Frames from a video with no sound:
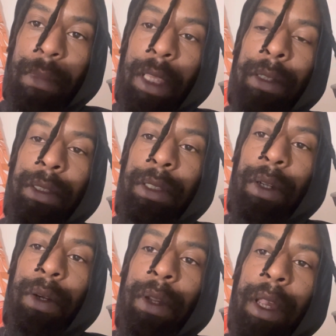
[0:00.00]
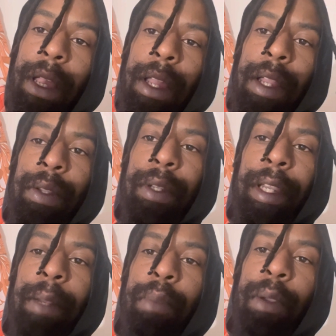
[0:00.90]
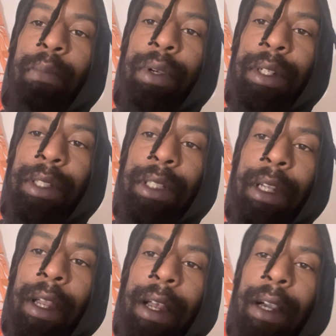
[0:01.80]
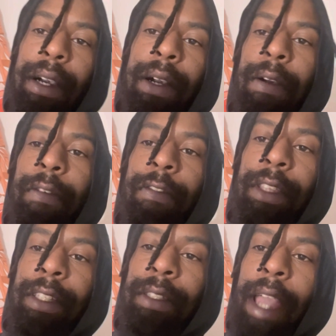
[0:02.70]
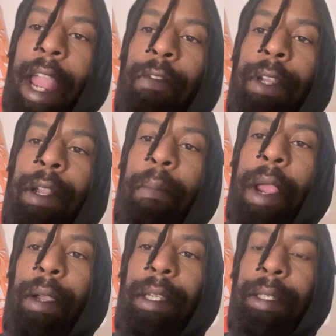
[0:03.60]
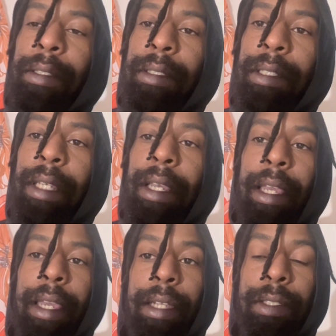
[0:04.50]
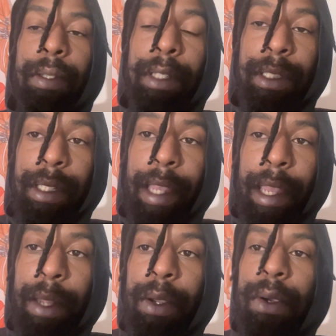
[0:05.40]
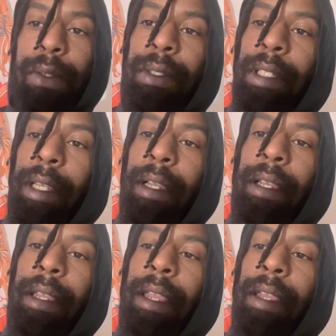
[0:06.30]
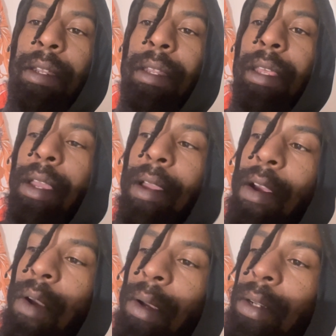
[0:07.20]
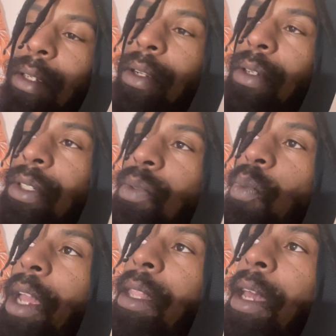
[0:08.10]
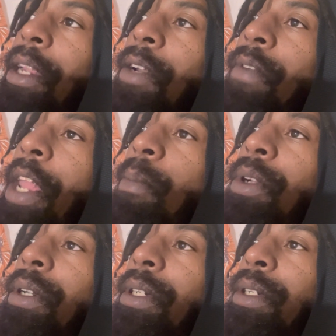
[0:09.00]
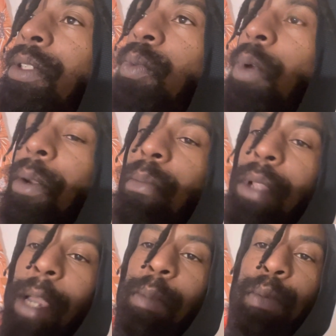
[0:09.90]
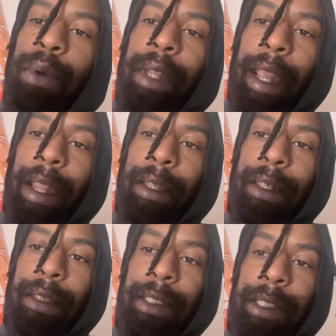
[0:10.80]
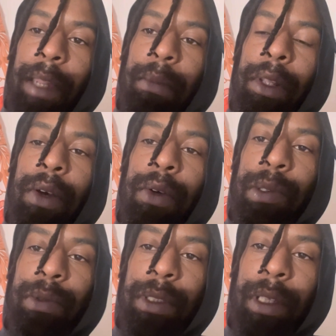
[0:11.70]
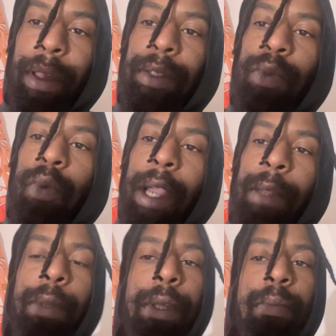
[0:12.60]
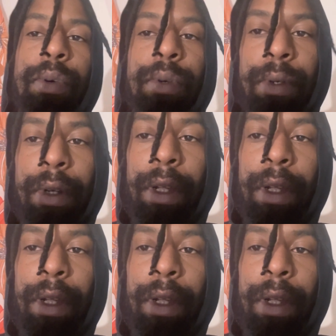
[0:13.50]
So you get a big push of these African Americans into these ghettos, and just redlining of neighborhoods where Black people can't get the same loans as white people.